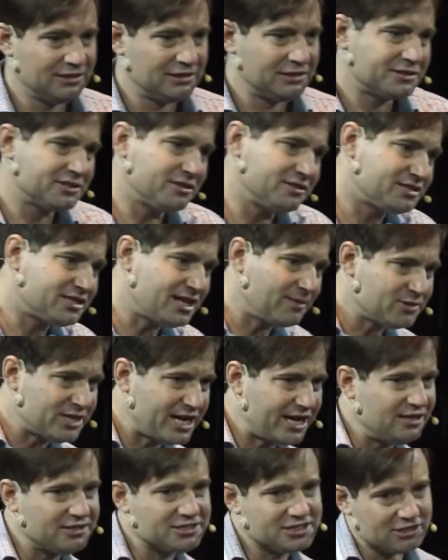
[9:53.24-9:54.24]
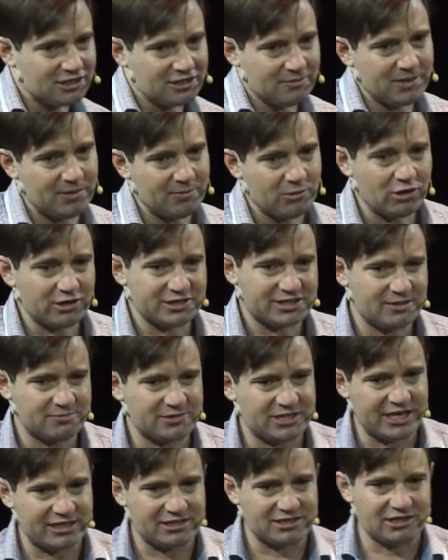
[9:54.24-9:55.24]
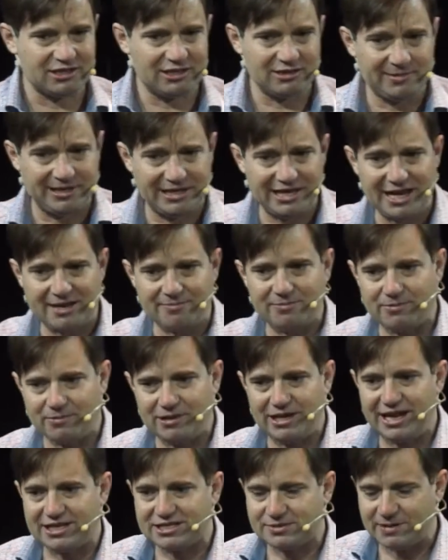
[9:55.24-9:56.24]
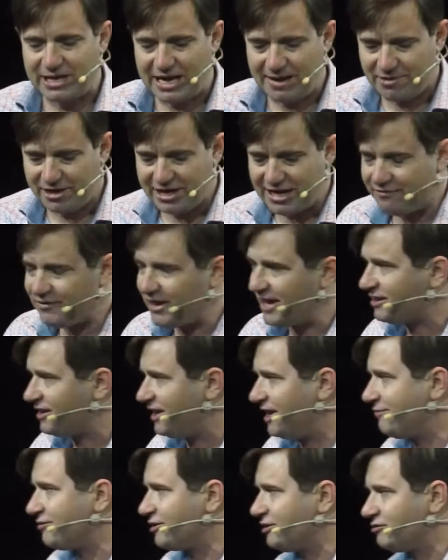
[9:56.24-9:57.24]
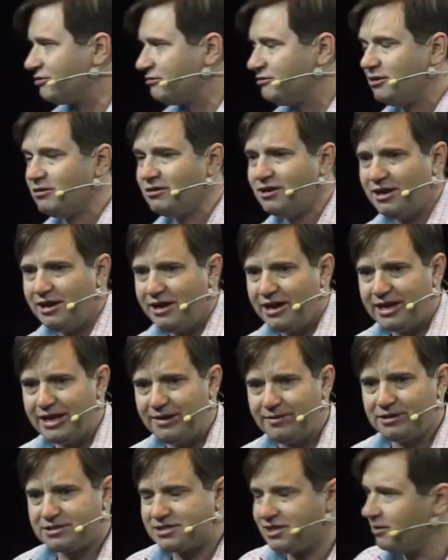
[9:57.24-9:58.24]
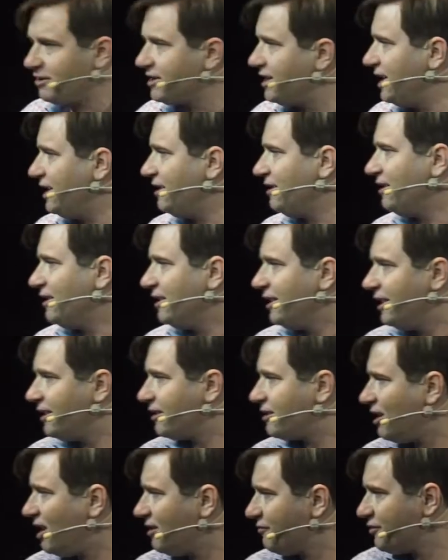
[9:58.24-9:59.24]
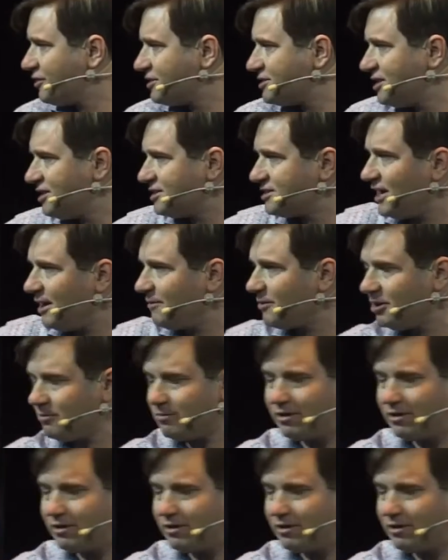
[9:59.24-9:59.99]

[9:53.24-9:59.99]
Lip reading: So in some channels it's going to be more, and some channels are going to be less, but I'm going to have that kind of control. And I'm going to say, okay, in conferences, I'm going to